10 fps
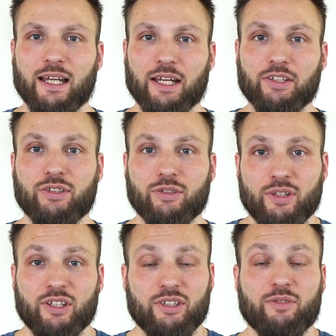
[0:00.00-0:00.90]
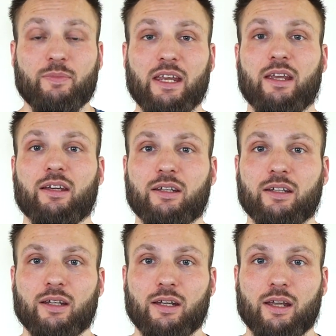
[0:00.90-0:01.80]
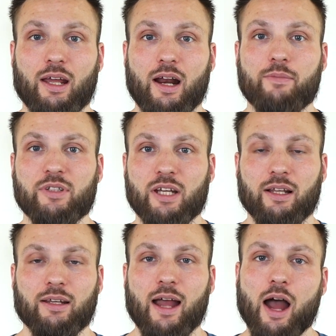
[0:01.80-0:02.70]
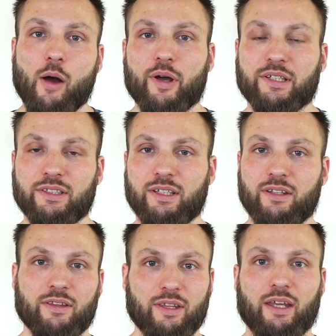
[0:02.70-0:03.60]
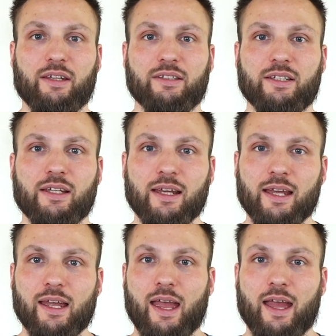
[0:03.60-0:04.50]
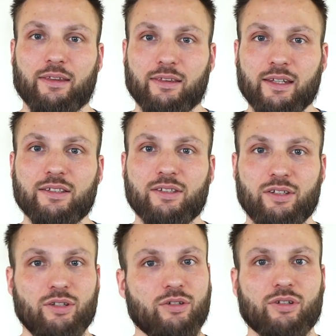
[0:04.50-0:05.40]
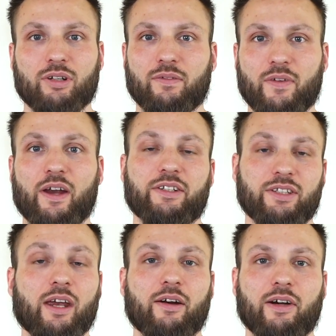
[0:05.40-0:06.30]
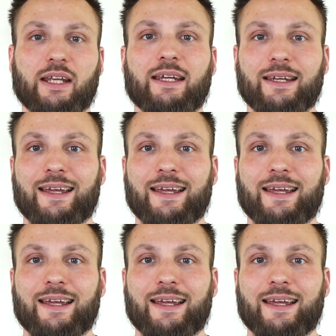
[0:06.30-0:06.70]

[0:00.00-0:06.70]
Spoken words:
is this is me. and I'm telling how I see things. And this is usually very scary,